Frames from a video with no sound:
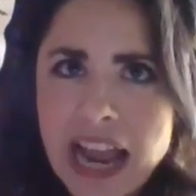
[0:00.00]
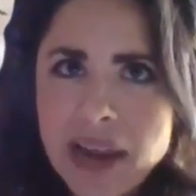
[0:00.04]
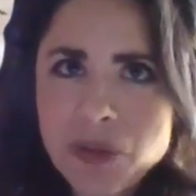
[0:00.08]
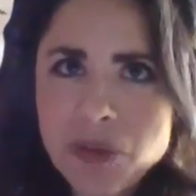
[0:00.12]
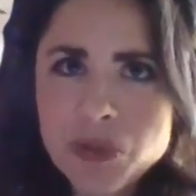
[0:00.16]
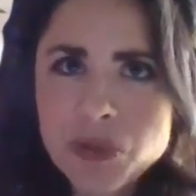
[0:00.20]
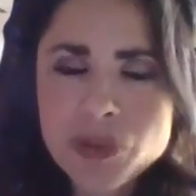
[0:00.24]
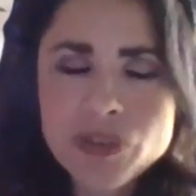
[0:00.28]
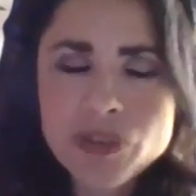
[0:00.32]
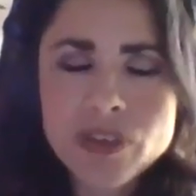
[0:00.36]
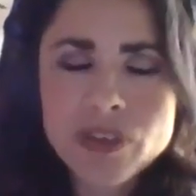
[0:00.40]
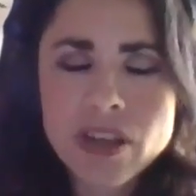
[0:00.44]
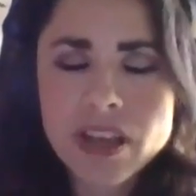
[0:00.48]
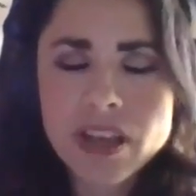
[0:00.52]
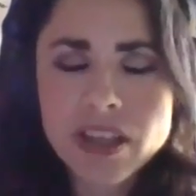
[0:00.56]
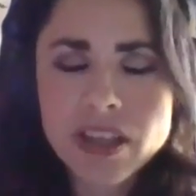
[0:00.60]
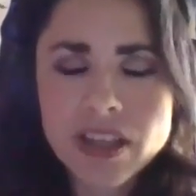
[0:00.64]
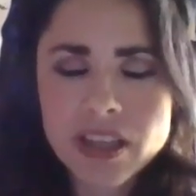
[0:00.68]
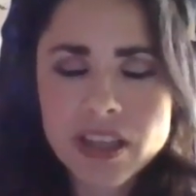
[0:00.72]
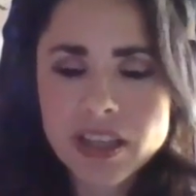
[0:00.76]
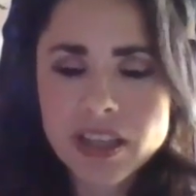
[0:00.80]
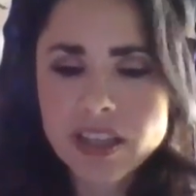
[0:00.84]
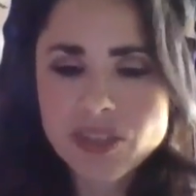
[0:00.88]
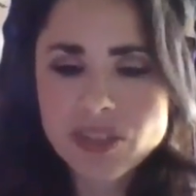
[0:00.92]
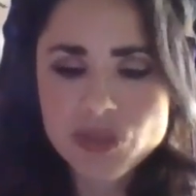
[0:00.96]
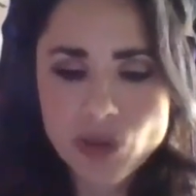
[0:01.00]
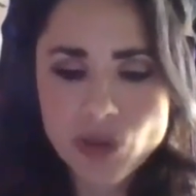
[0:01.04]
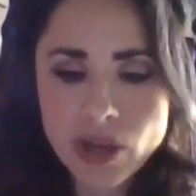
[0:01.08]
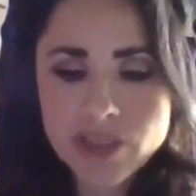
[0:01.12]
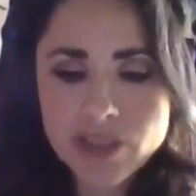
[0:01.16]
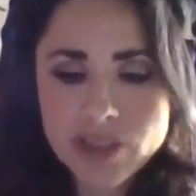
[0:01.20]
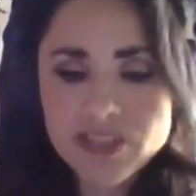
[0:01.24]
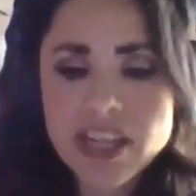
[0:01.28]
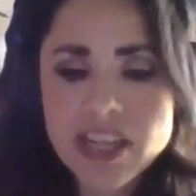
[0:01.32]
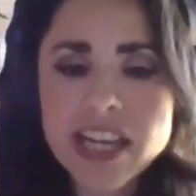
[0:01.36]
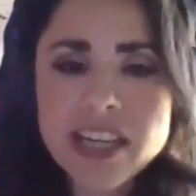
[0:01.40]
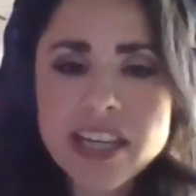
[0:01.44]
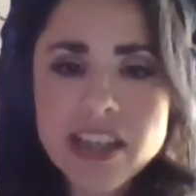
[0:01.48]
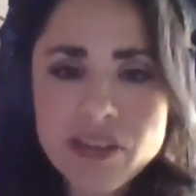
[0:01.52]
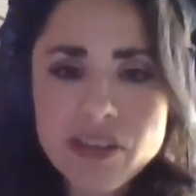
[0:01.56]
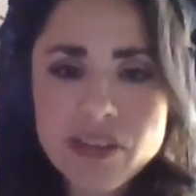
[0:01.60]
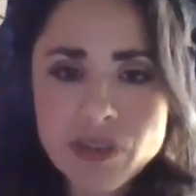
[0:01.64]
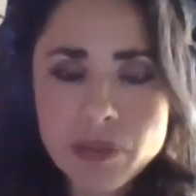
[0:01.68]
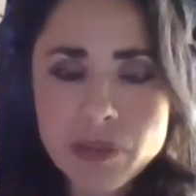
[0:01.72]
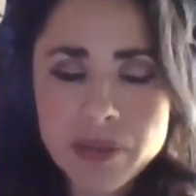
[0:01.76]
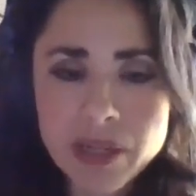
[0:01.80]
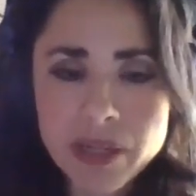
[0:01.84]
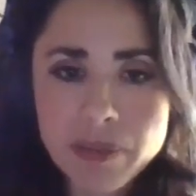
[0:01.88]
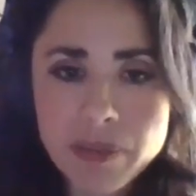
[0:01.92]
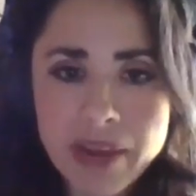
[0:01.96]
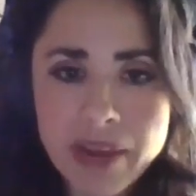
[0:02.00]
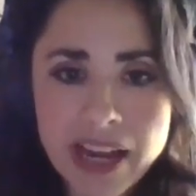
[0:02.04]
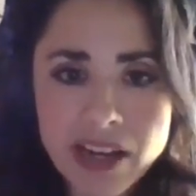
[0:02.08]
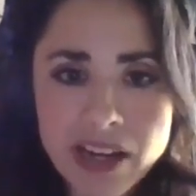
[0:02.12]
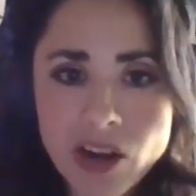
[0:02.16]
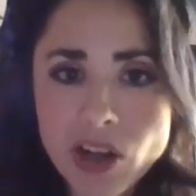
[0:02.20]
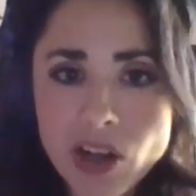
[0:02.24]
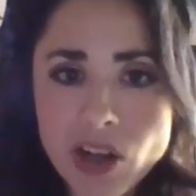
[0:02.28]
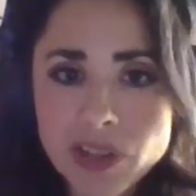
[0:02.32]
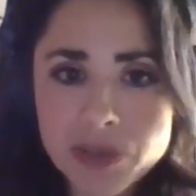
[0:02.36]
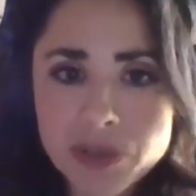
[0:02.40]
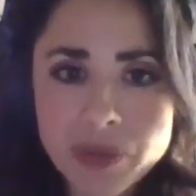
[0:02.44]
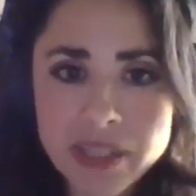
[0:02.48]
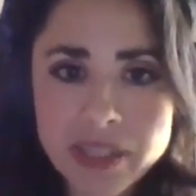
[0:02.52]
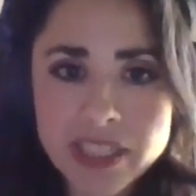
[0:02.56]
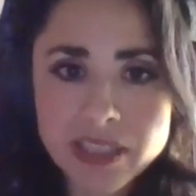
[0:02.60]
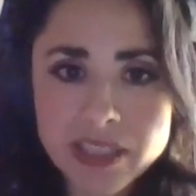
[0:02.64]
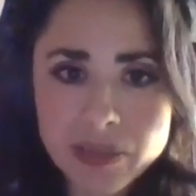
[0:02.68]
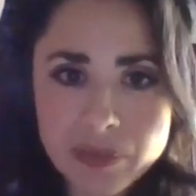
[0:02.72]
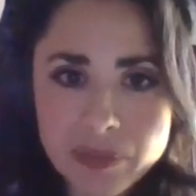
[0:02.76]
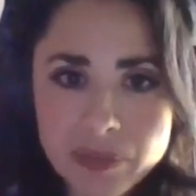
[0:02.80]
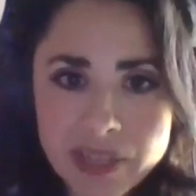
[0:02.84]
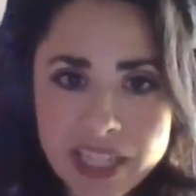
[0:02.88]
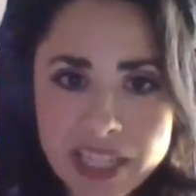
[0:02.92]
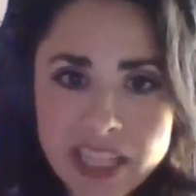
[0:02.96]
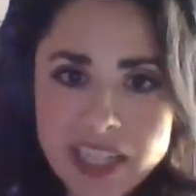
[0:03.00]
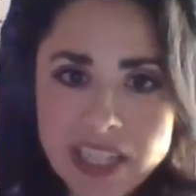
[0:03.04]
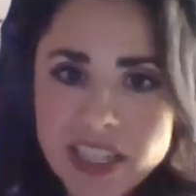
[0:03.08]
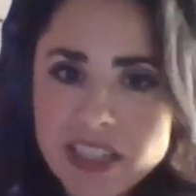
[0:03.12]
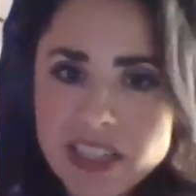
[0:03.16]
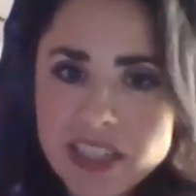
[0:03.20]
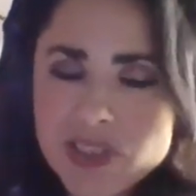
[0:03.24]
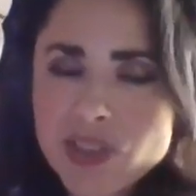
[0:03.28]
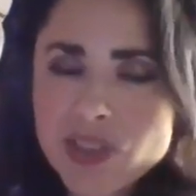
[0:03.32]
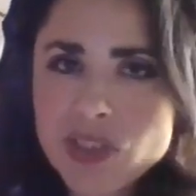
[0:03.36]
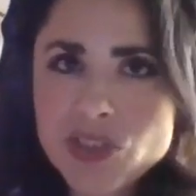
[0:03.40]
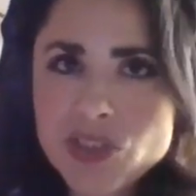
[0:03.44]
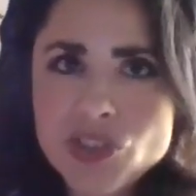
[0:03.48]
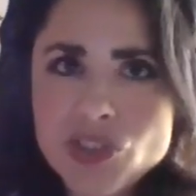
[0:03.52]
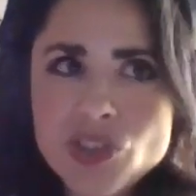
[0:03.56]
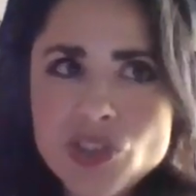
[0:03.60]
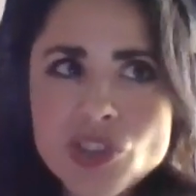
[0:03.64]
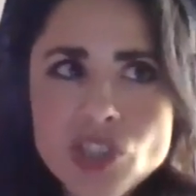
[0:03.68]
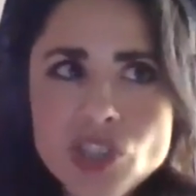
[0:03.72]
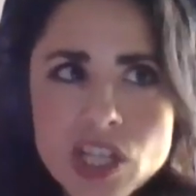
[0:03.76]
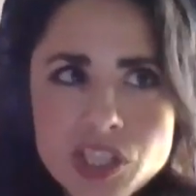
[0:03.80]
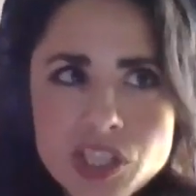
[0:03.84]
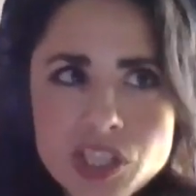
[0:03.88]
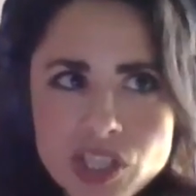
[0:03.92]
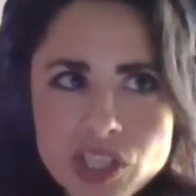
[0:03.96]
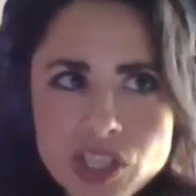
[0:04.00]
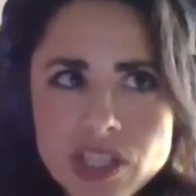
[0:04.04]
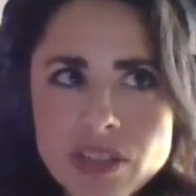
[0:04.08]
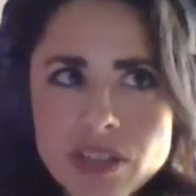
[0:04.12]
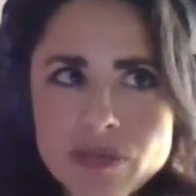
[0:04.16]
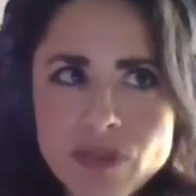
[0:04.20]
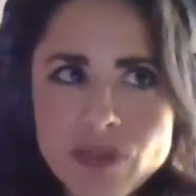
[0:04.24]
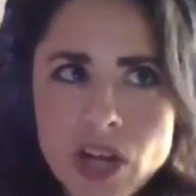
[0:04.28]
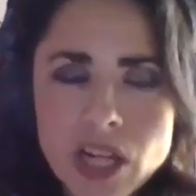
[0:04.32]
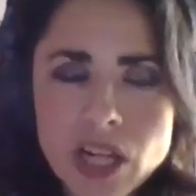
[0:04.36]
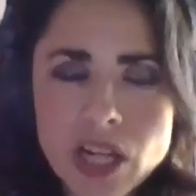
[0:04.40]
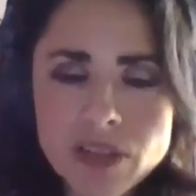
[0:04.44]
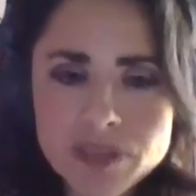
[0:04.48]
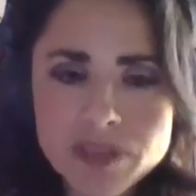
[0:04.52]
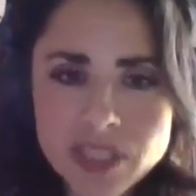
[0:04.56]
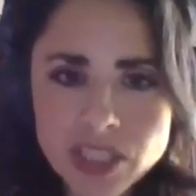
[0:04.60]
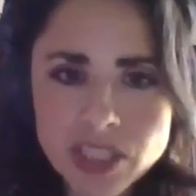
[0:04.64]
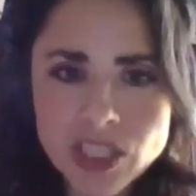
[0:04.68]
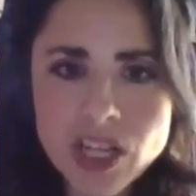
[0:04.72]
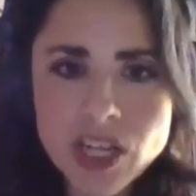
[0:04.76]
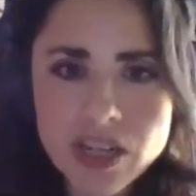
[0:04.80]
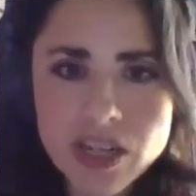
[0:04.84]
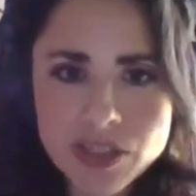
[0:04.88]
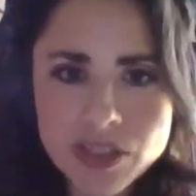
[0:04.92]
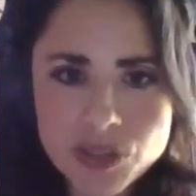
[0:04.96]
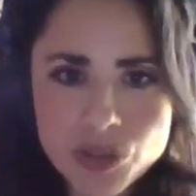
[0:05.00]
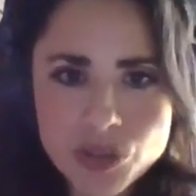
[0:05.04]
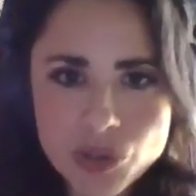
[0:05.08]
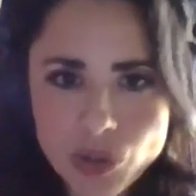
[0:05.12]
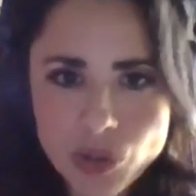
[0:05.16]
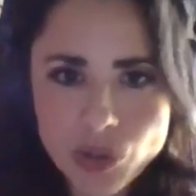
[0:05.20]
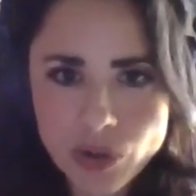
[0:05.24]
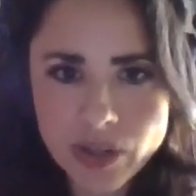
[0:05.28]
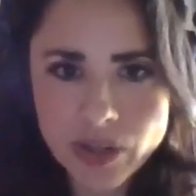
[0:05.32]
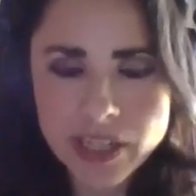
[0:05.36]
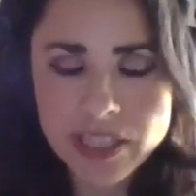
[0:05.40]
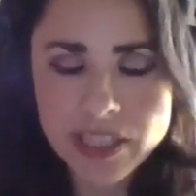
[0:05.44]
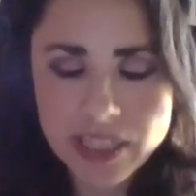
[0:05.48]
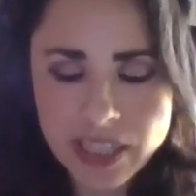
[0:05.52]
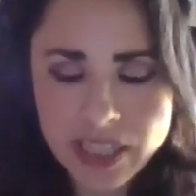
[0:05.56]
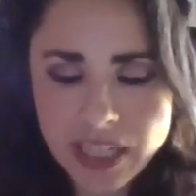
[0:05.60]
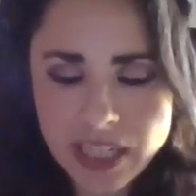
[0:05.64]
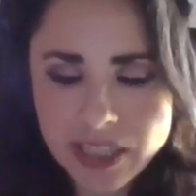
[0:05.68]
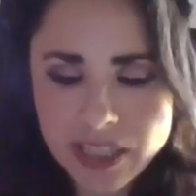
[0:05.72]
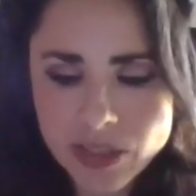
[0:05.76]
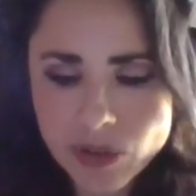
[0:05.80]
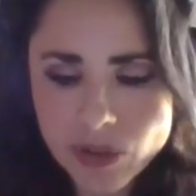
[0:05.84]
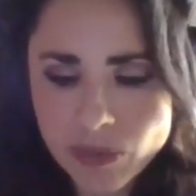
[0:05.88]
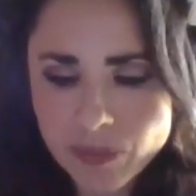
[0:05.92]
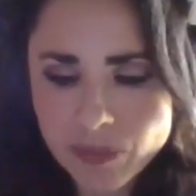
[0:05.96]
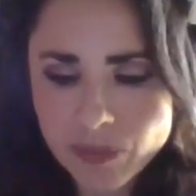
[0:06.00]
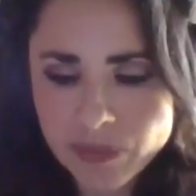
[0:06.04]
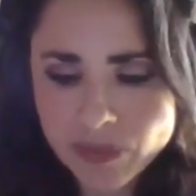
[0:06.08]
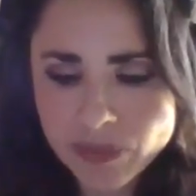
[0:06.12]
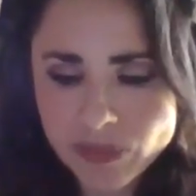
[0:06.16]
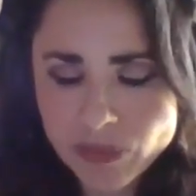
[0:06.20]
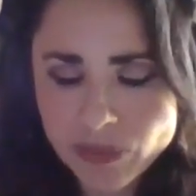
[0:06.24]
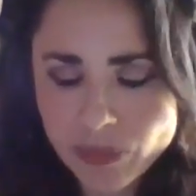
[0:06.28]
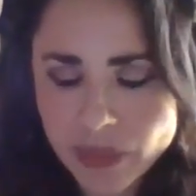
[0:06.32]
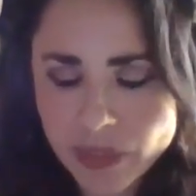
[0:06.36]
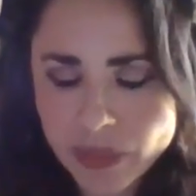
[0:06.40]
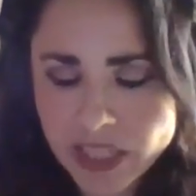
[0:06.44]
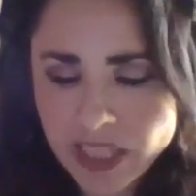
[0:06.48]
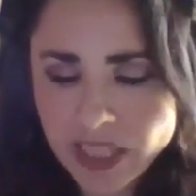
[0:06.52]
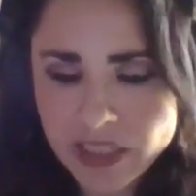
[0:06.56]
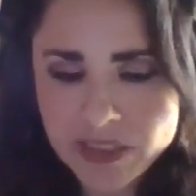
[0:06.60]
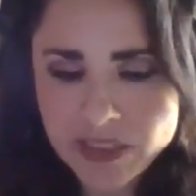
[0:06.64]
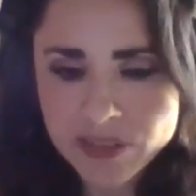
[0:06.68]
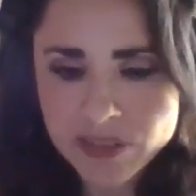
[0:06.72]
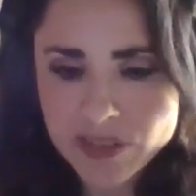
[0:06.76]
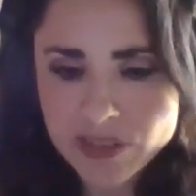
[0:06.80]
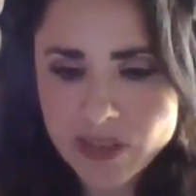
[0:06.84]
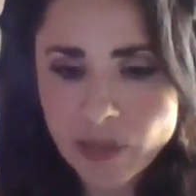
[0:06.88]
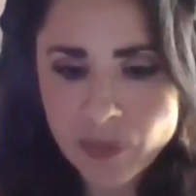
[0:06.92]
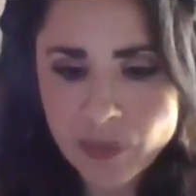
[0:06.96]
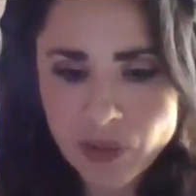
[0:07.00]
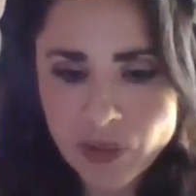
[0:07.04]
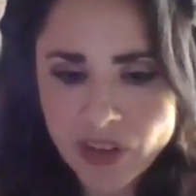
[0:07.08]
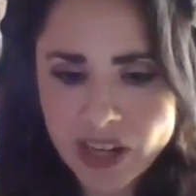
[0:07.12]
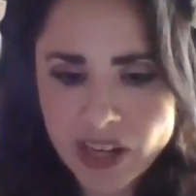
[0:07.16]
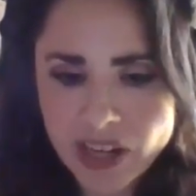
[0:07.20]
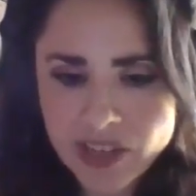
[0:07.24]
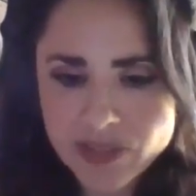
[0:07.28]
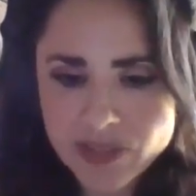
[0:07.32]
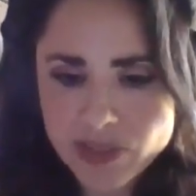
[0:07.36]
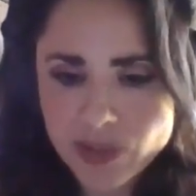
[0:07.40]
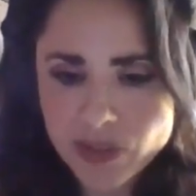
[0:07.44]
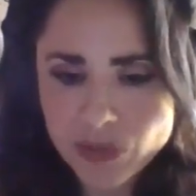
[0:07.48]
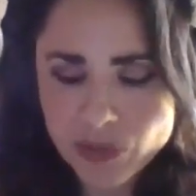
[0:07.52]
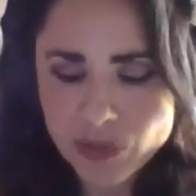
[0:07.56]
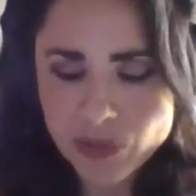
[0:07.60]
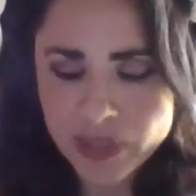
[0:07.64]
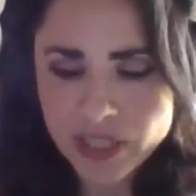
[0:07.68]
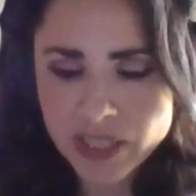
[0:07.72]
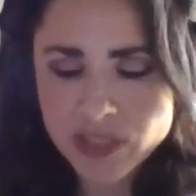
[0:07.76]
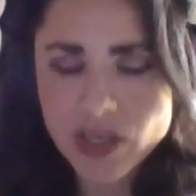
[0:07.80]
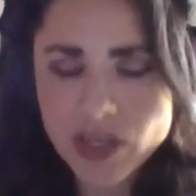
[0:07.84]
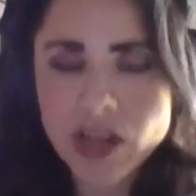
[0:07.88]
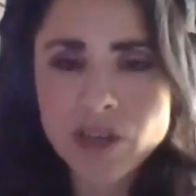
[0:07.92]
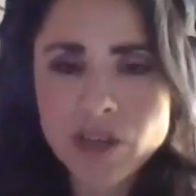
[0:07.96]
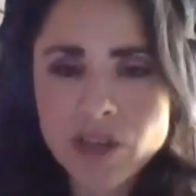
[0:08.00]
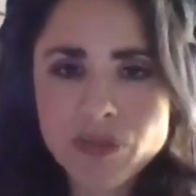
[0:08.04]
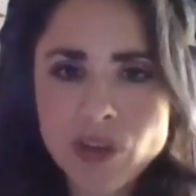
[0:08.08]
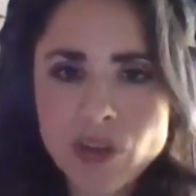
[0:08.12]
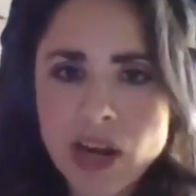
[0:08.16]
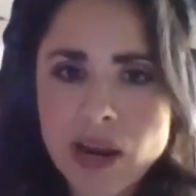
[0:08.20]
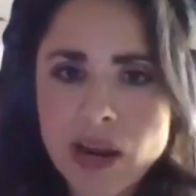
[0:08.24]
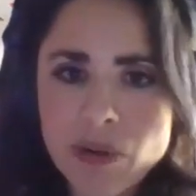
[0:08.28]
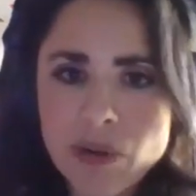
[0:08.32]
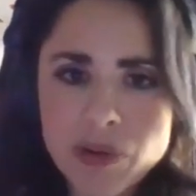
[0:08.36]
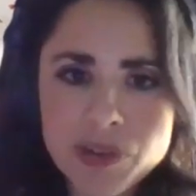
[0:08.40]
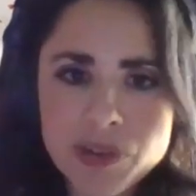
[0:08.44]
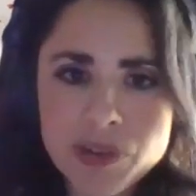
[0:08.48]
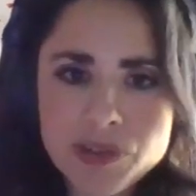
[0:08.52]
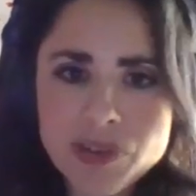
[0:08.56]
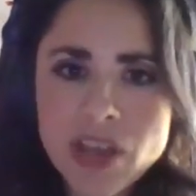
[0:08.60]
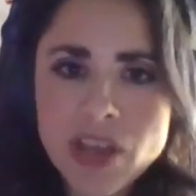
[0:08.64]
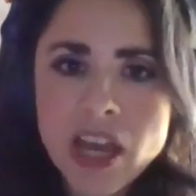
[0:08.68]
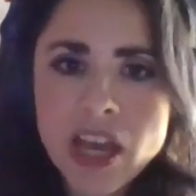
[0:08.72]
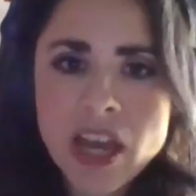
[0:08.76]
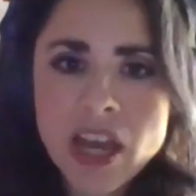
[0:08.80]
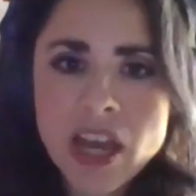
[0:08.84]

was, so I'll take everybody back all the way to the beginning because it's such an involved and long story that I know we need to summarize because we could talk for hours.